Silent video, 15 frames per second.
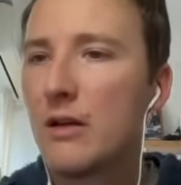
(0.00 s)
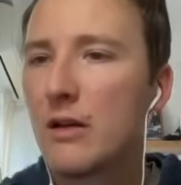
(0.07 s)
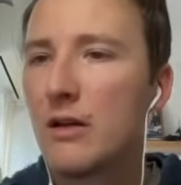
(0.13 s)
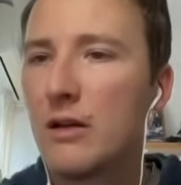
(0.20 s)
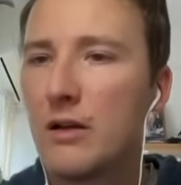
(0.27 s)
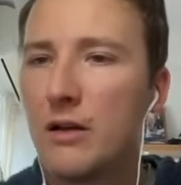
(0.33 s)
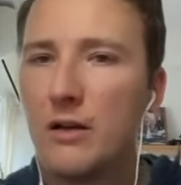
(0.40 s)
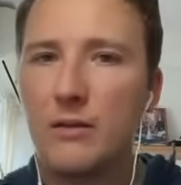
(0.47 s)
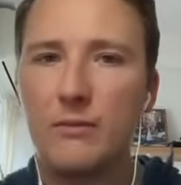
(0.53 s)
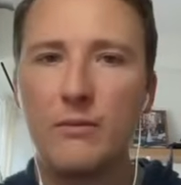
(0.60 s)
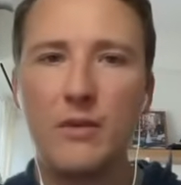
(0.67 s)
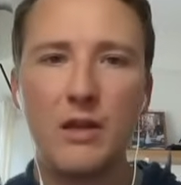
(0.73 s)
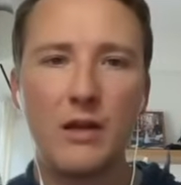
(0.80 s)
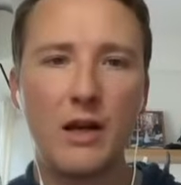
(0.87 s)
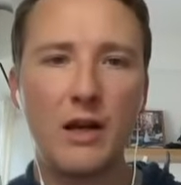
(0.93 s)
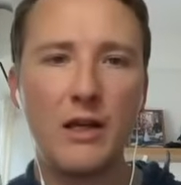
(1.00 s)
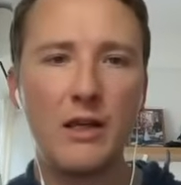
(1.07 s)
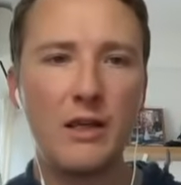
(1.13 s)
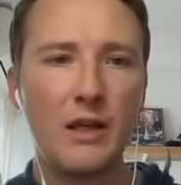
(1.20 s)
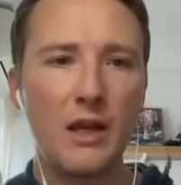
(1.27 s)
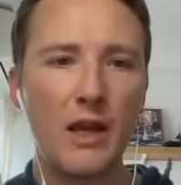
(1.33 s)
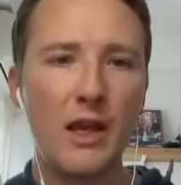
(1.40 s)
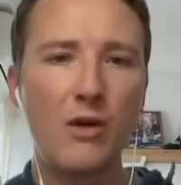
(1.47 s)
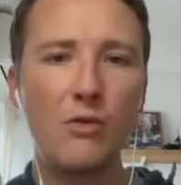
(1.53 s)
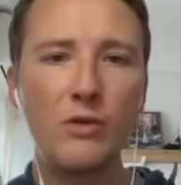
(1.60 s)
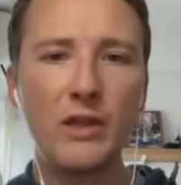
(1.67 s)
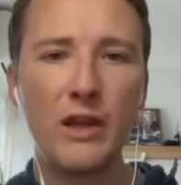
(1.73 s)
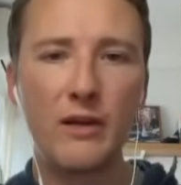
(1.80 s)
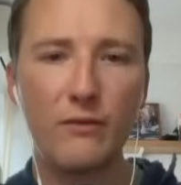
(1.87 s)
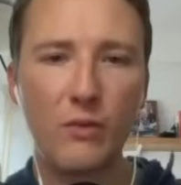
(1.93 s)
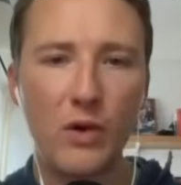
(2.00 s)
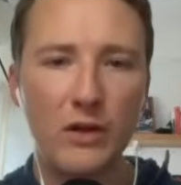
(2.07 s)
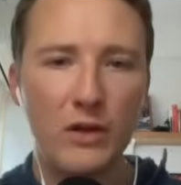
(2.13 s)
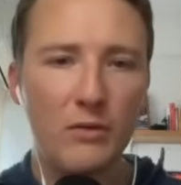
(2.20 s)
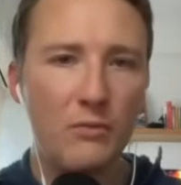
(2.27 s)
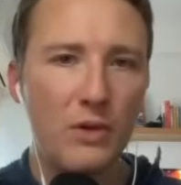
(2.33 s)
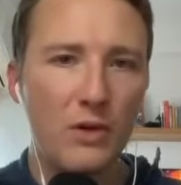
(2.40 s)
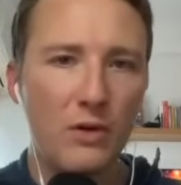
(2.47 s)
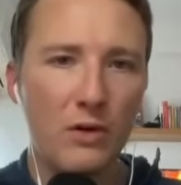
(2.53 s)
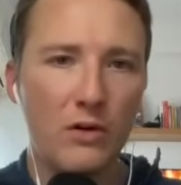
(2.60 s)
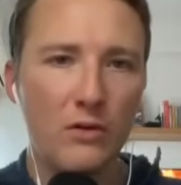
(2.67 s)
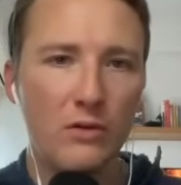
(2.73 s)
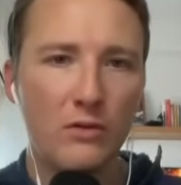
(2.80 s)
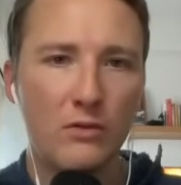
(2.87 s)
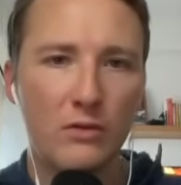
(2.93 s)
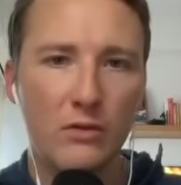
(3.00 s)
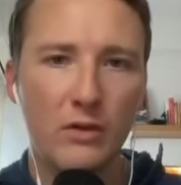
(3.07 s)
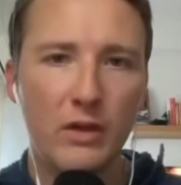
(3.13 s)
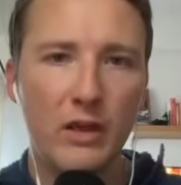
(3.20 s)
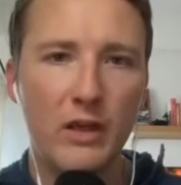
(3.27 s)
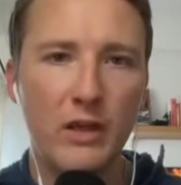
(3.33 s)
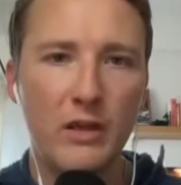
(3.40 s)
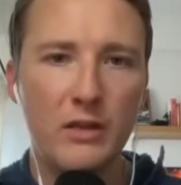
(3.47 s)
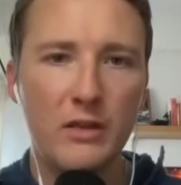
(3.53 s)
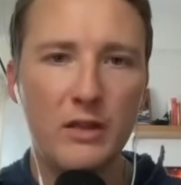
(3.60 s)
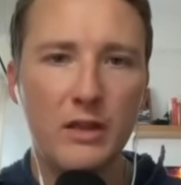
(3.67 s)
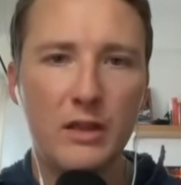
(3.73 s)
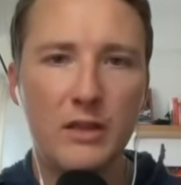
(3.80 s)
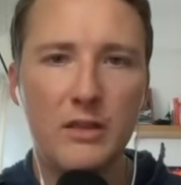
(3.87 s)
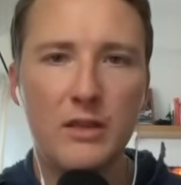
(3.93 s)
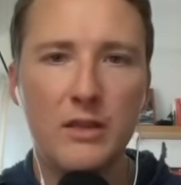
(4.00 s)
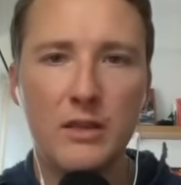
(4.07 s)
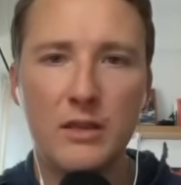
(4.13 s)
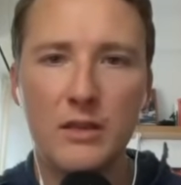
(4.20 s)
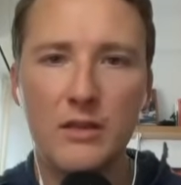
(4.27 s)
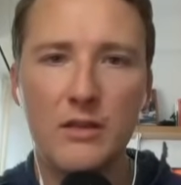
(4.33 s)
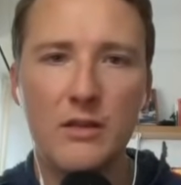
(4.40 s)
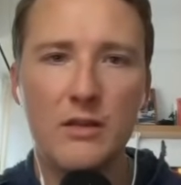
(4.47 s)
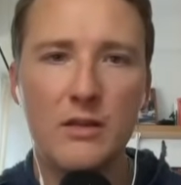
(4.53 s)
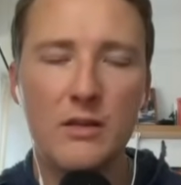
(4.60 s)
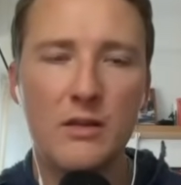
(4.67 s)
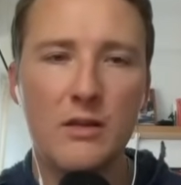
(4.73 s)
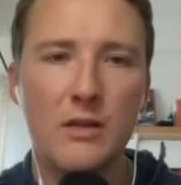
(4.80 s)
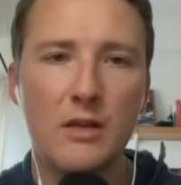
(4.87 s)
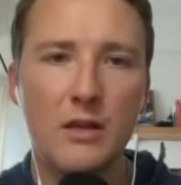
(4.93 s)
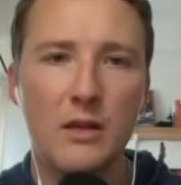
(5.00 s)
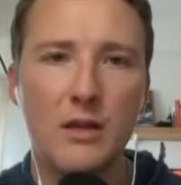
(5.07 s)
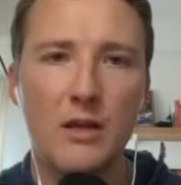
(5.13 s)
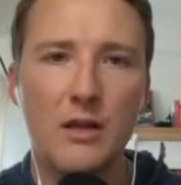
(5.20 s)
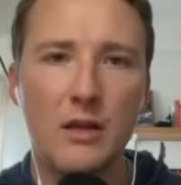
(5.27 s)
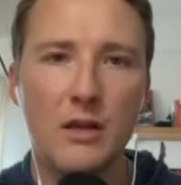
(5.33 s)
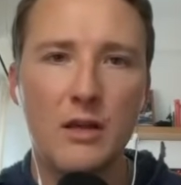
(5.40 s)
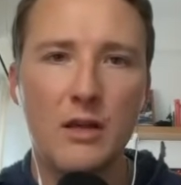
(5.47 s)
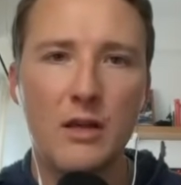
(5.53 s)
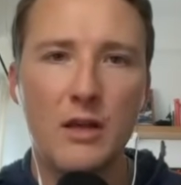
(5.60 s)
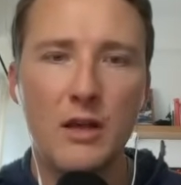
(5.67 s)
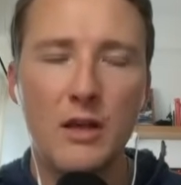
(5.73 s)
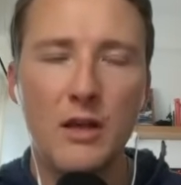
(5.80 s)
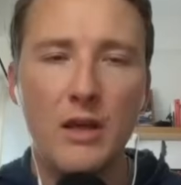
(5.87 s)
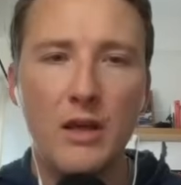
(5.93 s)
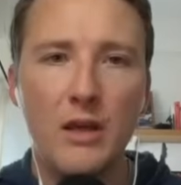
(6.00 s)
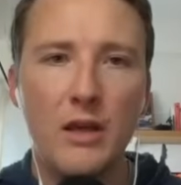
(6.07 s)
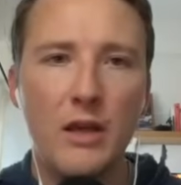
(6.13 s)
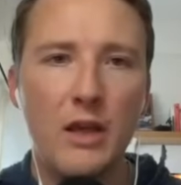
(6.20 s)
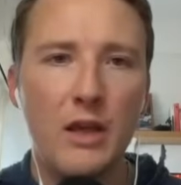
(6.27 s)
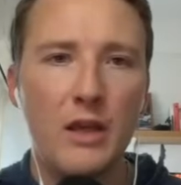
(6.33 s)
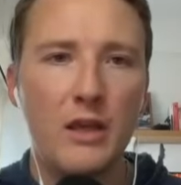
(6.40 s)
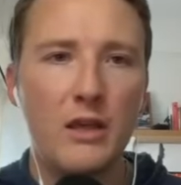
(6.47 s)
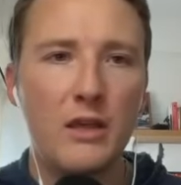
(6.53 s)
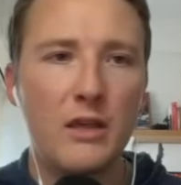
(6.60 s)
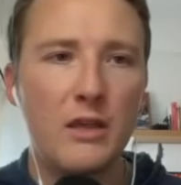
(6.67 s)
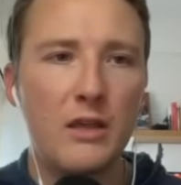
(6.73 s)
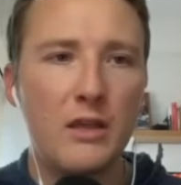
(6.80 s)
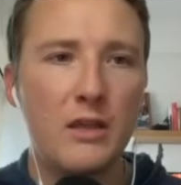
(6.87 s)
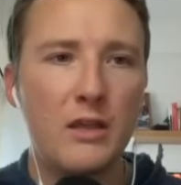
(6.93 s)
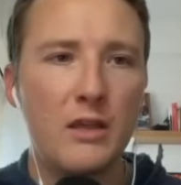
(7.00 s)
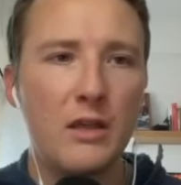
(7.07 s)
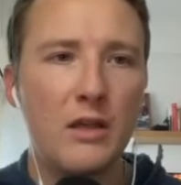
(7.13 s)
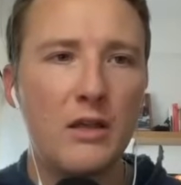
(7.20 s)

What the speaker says: I only have one computer and it is let's